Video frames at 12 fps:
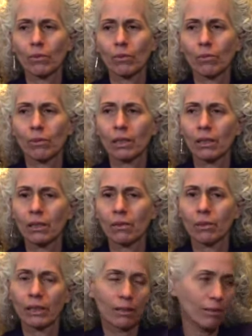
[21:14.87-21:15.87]

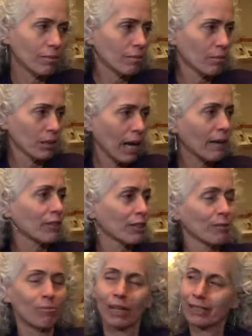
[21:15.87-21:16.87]
we have a
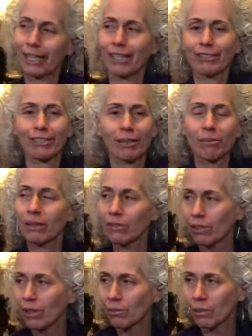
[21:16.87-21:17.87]
good, as Karen said, we
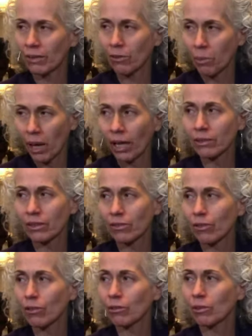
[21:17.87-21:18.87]
have a
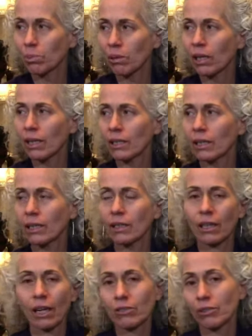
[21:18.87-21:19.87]
positive role to play and
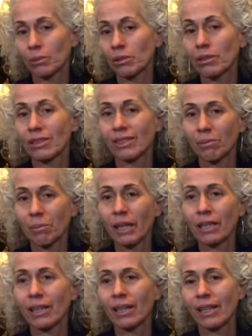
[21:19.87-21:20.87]
a contribution to
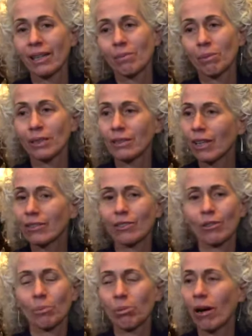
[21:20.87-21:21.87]
make, but it's
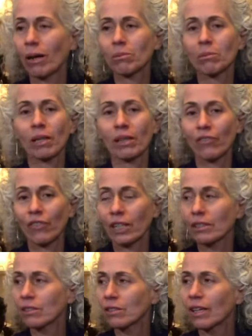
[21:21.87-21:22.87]
also a problem that
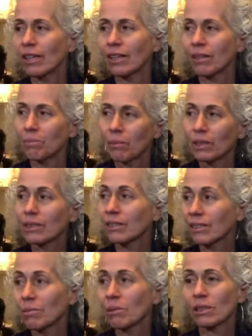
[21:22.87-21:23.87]
affects
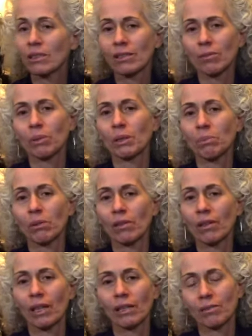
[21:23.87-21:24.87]
millions and millions of
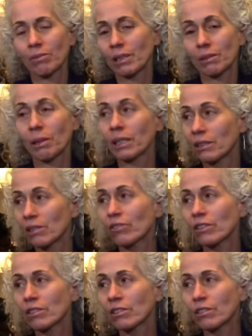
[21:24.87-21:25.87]
people, and we can make a
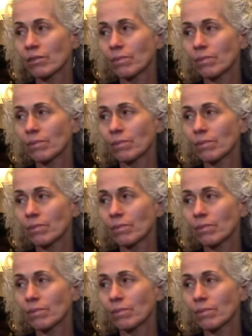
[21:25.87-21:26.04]
difference.